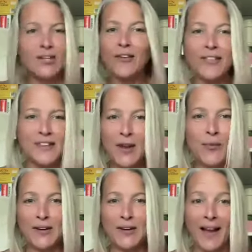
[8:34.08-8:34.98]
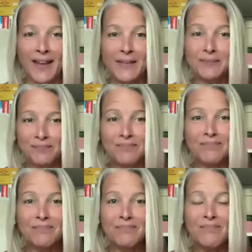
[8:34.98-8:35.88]
till the day we die.
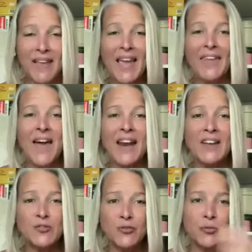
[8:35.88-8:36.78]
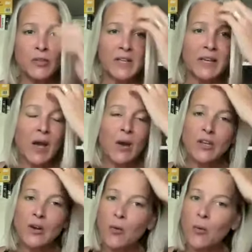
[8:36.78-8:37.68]
And that is truly,
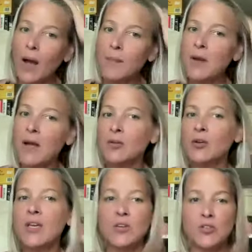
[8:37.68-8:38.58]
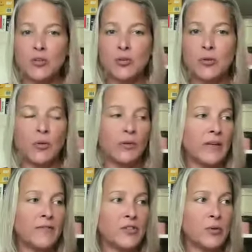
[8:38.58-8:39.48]
I'm not looking to
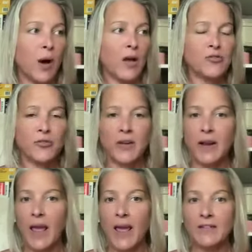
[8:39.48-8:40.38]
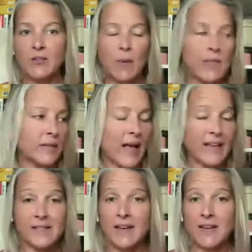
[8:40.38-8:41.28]
live to 100 and spend the
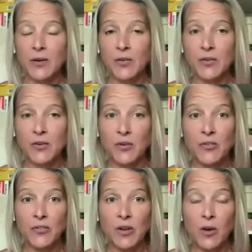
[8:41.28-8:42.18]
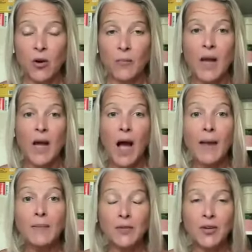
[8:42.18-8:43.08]
last 10 years in a nursing home.
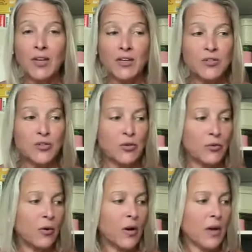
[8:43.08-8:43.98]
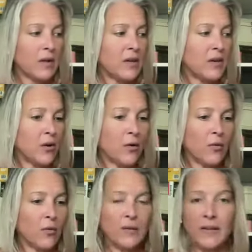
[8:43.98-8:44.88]
I'm looking to,
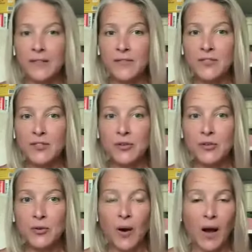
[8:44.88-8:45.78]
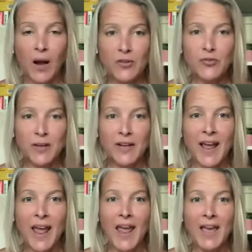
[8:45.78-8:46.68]
live to
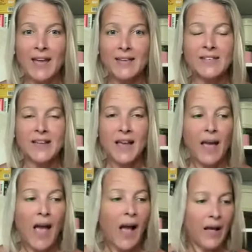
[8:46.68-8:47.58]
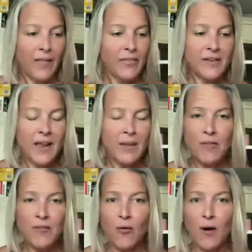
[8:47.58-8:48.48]
100 and the night
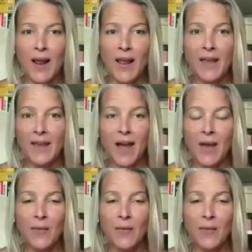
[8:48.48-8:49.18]
before I